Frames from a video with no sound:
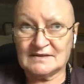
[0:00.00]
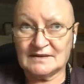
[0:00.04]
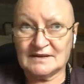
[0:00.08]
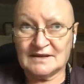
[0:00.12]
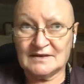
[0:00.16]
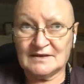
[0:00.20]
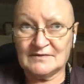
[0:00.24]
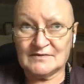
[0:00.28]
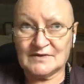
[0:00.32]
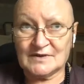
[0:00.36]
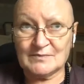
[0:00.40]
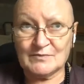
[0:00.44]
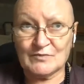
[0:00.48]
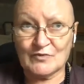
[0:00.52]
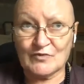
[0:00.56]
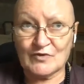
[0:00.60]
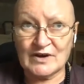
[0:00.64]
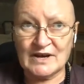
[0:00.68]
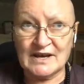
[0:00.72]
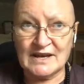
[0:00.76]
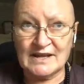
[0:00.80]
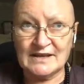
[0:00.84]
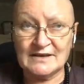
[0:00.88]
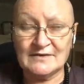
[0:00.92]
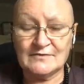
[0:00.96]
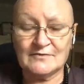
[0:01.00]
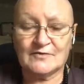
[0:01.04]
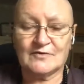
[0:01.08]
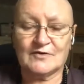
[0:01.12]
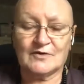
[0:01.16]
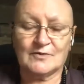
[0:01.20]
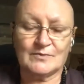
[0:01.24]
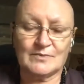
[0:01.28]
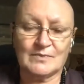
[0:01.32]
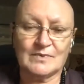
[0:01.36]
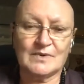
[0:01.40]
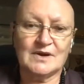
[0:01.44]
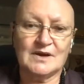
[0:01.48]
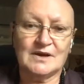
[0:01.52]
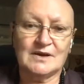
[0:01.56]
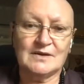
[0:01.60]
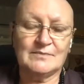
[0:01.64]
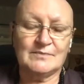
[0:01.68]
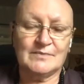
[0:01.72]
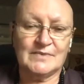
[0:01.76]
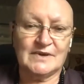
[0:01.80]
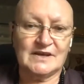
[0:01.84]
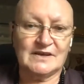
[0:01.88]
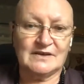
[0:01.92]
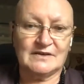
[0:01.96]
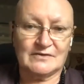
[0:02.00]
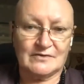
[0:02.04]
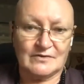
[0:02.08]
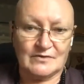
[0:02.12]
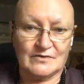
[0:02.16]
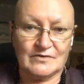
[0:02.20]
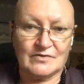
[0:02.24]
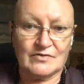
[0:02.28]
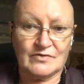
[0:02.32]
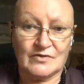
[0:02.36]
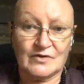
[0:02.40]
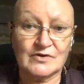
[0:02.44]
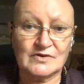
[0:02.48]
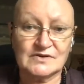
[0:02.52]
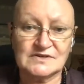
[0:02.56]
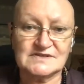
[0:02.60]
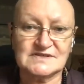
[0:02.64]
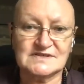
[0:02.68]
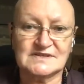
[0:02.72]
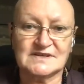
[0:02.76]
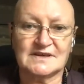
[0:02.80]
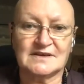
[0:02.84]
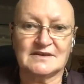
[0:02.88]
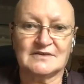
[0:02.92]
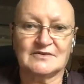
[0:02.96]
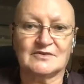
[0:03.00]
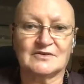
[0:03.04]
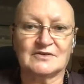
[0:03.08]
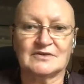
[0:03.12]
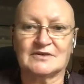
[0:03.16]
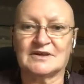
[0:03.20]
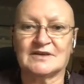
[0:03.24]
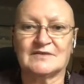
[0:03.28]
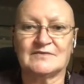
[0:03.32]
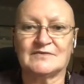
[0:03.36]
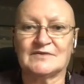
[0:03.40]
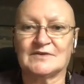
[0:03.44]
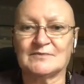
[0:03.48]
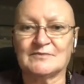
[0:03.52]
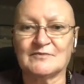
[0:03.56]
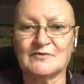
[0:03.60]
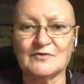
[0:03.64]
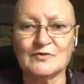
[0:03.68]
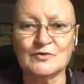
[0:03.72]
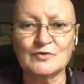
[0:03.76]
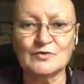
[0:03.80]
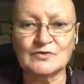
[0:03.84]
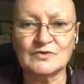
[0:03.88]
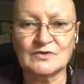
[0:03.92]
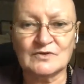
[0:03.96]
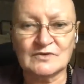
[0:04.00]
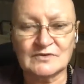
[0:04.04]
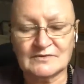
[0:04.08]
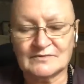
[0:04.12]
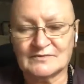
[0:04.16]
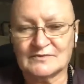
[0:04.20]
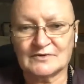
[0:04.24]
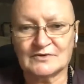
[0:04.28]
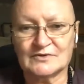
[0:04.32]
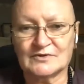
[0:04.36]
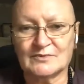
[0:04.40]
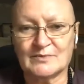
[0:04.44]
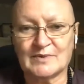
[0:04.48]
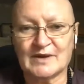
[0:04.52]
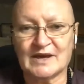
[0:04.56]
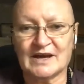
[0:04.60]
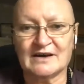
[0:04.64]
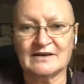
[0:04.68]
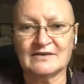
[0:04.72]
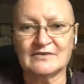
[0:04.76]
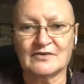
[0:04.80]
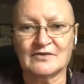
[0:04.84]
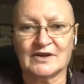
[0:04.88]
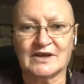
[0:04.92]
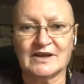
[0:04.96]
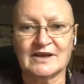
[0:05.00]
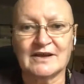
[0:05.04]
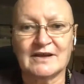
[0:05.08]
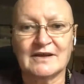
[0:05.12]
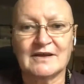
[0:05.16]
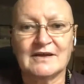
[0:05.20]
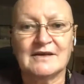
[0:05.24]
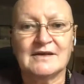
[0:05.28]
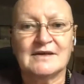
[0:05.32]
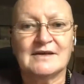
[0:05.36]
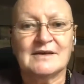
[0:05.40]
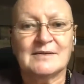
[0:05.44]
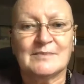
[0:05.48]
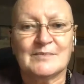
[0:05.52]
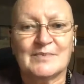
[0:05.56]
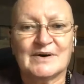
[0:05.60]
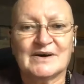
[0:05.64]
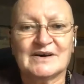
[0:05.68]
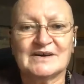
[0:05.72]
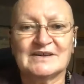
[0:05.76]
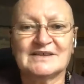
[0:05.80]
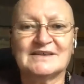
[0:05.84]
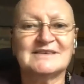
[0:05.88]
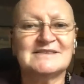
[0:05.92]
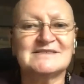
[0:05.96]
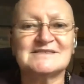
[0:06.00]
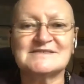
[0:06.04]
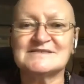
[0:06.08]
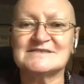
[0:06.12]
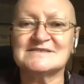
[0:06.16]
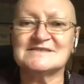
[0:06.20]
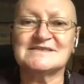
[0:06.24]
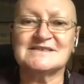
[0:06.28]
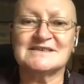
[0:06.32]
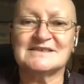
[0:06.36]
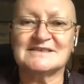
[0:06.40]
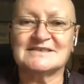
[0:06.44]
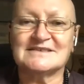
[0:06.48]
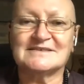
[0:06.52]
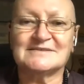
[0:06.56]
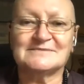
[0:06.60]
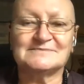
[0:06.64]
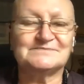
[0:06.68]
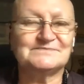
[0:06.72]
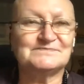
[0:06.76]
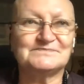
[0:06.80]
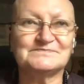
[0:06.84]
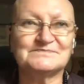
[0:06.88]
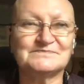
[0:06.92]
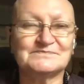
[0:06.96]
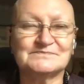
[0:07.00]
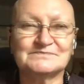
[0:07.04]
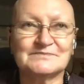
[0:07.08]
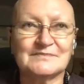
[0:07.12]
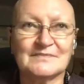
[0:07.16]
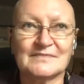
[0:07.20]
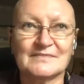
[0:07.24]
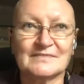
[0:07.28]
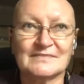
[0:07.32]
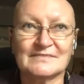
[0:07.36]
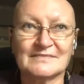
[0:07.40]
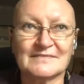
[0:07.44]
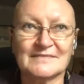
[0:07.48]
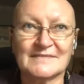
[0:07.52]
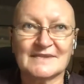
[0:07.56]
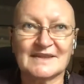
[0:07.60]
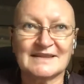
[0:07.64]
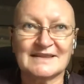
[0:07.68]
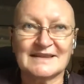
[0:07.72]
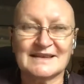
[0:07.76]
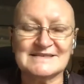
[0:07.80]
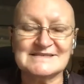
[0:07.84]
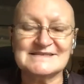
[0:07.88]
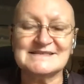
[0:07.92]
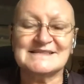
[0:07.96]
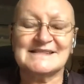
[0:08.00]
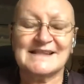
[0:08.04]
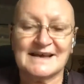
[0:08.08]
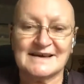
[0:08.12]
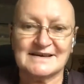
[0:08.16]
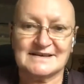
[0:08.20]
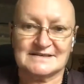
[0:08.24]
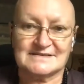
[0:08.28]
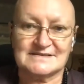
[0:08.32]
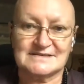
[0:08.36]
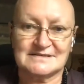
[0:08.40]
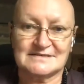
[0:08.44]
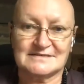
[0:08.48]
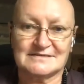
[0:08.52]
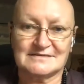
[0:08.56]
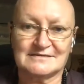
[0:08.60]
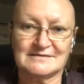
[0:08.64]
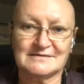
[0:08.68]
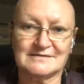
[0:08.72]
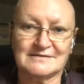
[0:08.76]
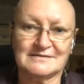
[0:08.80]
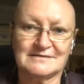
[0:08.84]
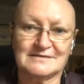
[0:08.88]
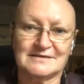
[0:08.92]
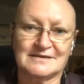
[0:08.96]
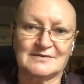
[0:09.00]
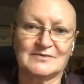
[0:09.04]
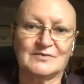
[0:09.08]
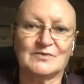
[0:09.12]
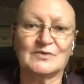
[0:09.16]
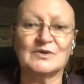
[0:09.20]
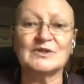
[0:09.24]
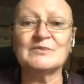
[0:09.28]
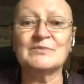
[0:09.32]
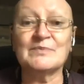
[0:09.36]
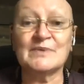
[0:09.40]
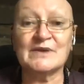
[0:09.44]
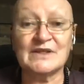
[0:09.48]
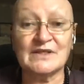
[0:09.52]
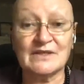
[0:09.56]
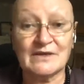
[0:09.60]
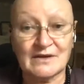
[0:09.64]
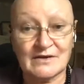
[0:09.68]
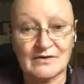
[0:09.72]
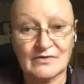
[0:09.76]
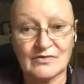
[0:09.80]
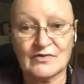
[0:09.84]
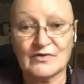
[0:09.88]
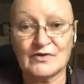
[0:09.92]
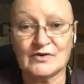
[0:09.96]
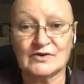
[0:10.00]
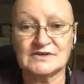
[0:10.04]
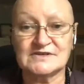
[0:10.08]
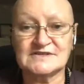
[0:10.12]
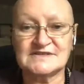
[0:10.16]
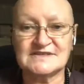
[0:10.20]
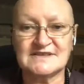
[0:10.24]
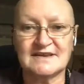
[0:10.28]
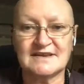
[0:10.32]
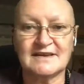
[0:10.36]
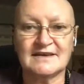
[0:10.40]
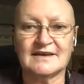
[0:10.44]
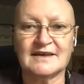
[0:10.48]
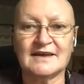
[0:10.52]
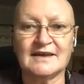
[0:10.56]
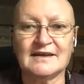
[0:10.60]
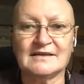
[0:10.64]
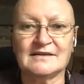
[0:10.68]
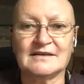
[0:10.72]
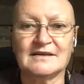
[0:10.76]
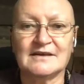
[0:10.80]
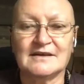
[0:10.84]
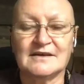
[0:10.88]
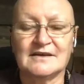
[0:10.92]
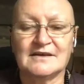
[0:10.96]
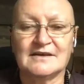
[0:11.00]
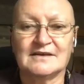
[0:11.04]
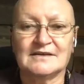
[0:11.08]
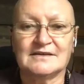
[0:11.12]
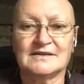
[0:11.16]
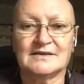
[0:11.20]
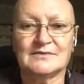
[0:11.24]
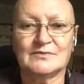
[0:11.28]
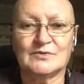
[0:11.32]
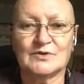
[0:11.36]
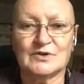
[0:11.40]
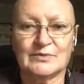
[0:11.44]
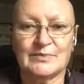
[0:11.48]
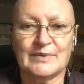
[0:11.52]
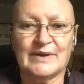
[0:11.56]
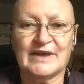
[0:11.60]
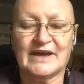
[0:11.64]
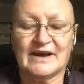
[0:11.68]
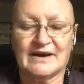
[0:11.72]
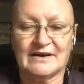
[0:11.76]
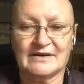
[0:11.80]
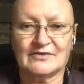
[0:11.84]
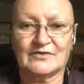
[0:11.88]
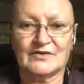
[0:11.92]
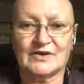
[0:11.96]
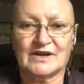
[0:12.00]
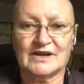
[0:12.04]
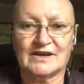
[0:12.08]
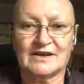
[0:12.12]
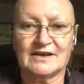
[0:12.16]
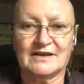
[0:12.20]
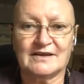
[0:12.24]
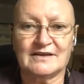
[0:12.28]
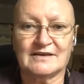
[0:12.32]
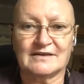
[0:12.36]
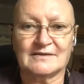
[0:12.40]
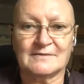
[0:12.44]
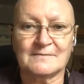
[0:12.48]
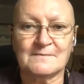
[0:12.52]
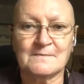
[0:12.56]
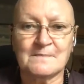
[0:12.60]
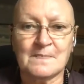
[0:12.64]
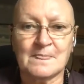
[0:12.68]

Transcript: give them relief from being thirsty, or give them food not to be hungry. But it's doesn't last. They will be thirsty again. They will be hungry again.